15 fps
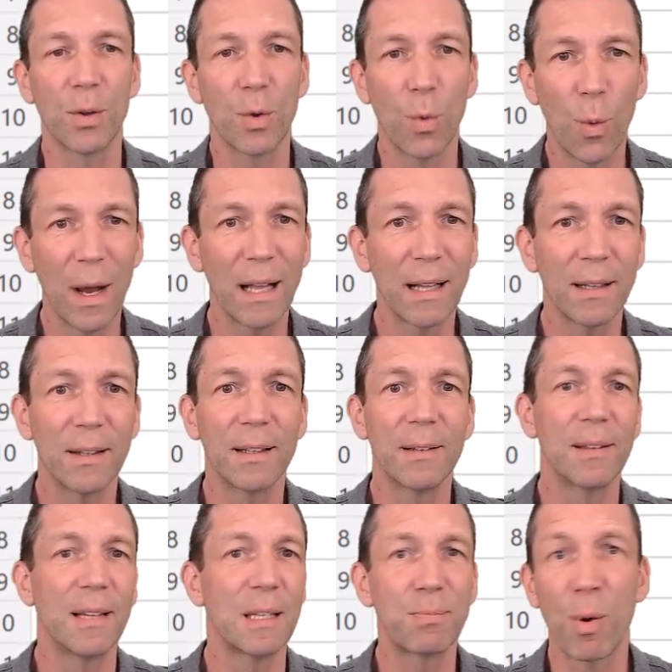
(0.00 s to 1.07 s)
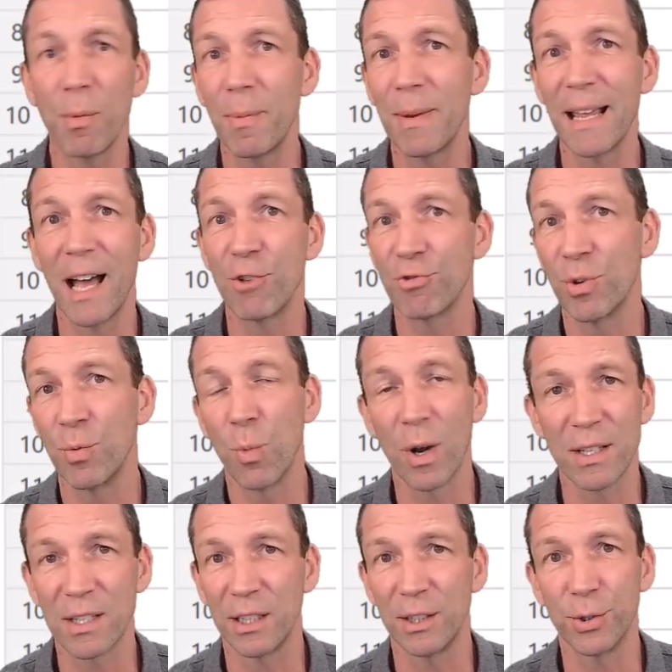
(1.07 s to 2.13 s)
Well, there's probably
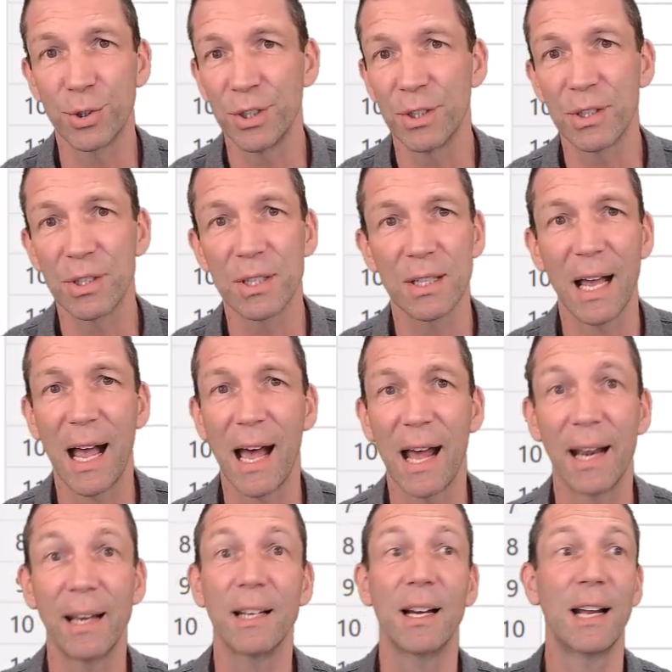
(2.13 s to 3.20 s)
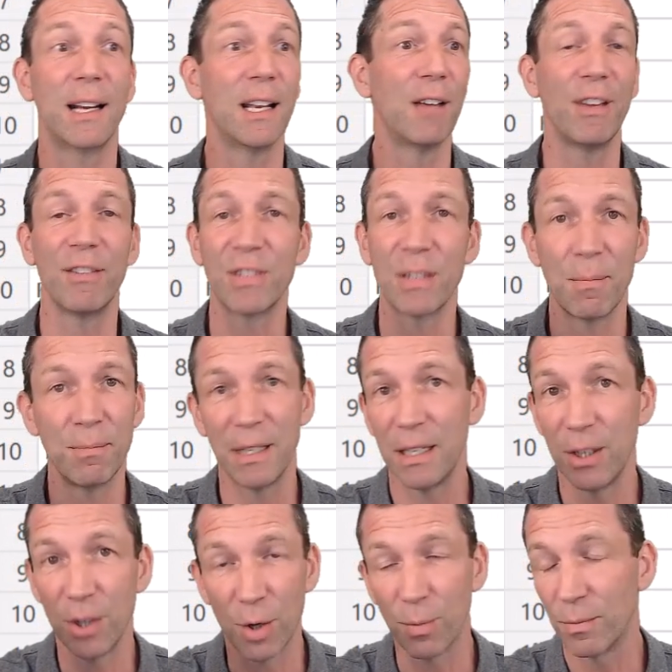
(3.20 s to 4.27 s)
101 solutions, and I'd love it if somebody, you
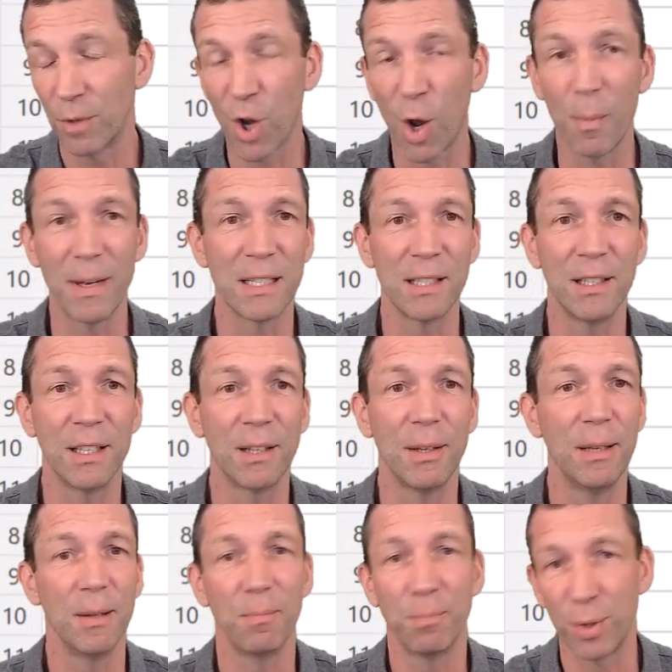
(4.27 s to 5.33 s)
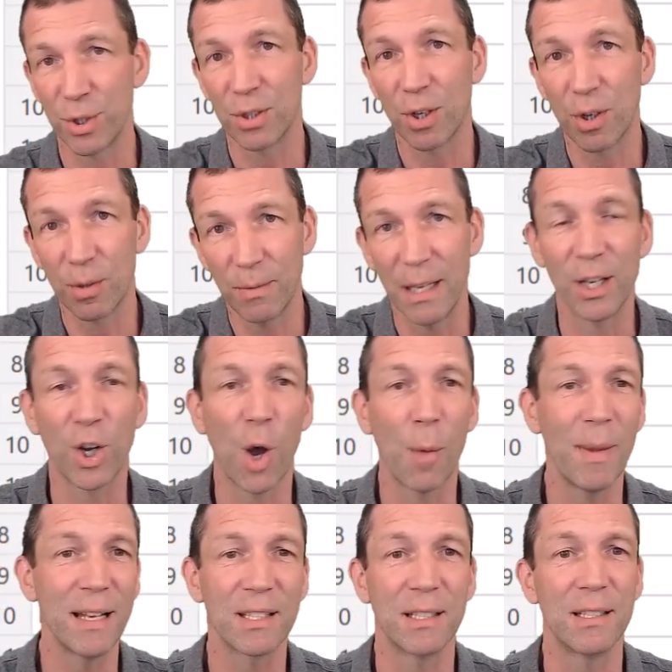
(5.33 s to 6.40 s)
know, comments in the in the, puts in the
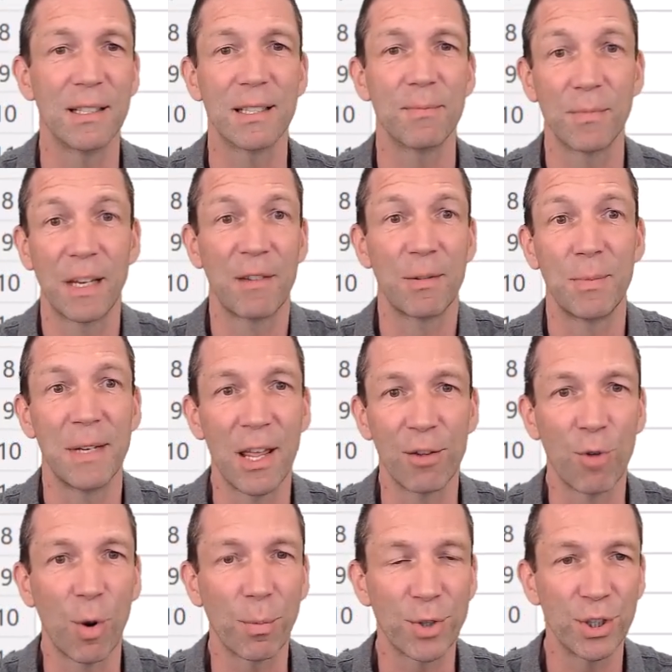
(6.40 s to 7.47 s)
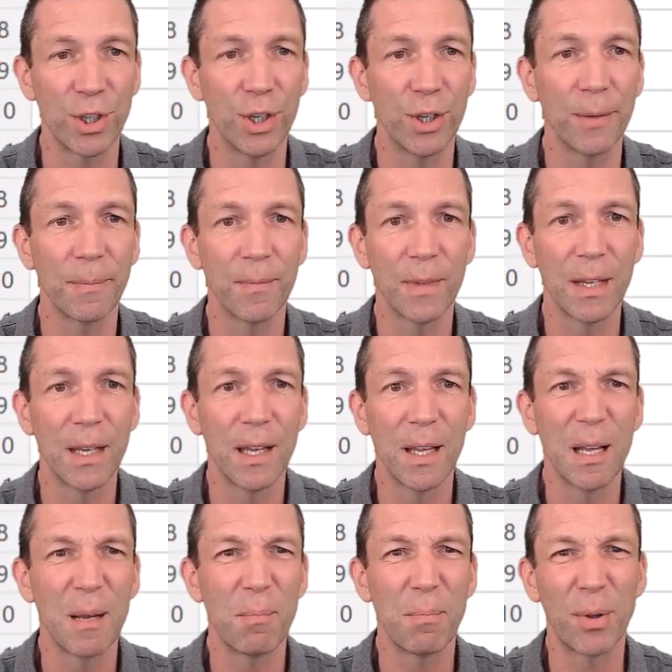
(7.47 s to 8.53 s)
comments and gives me another option here.
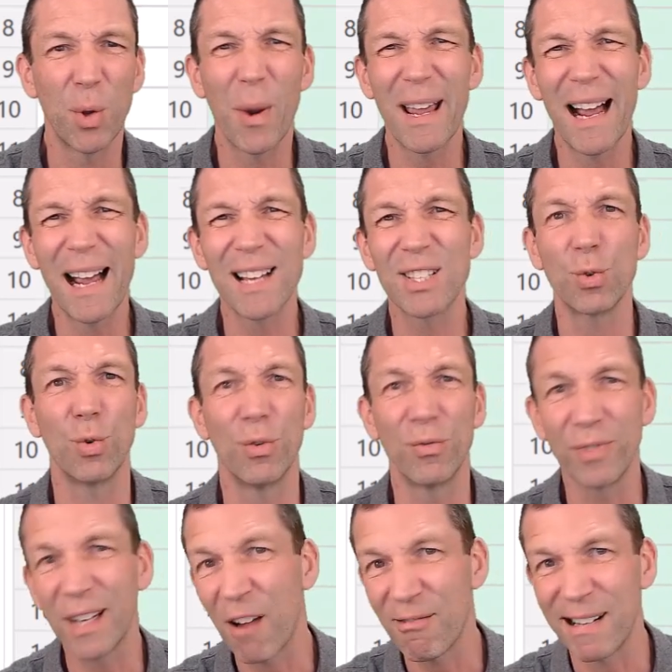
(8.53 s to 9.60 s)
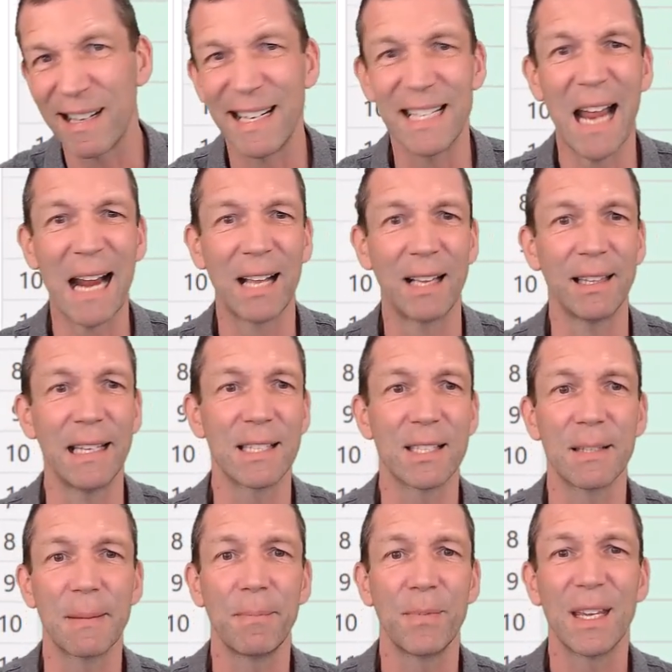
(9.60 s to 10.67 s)
But the way I sort of currently tackle
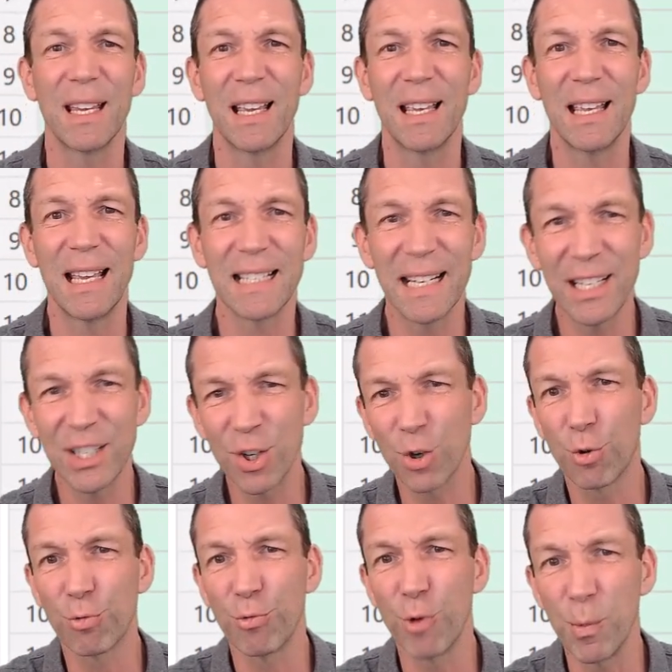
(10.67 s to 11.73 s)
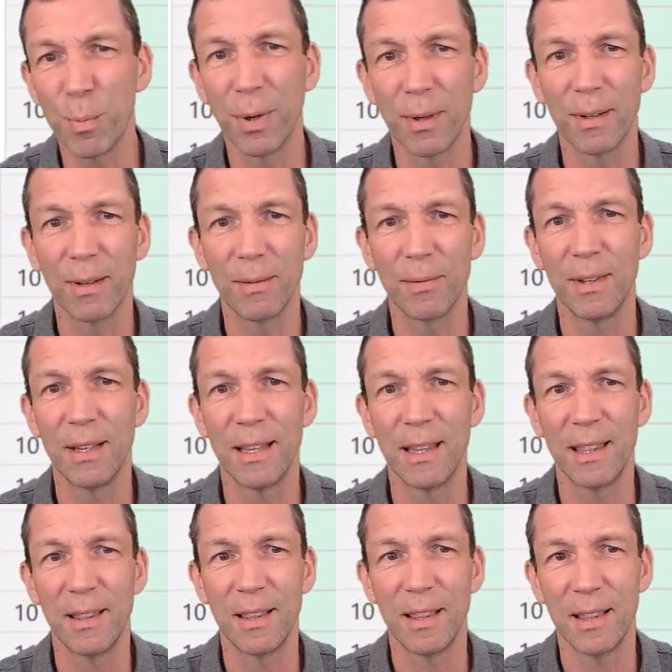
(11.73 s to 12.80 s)
this is I need to group
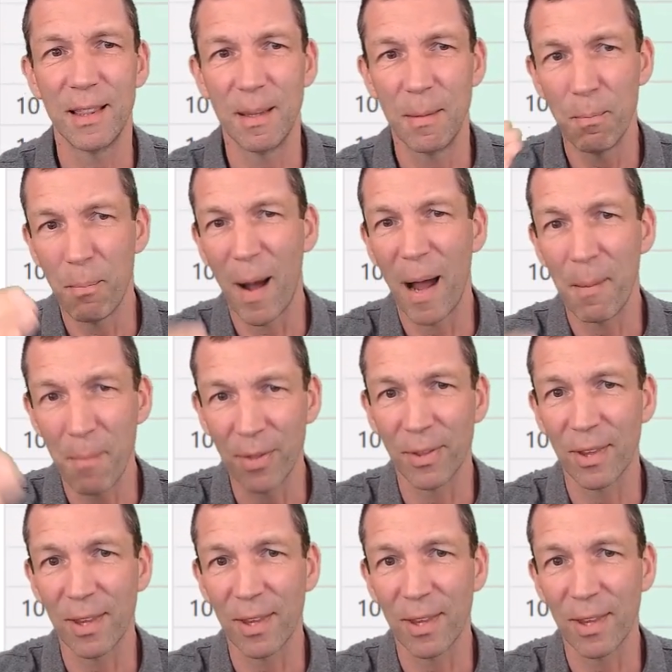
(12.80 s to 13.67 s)
by month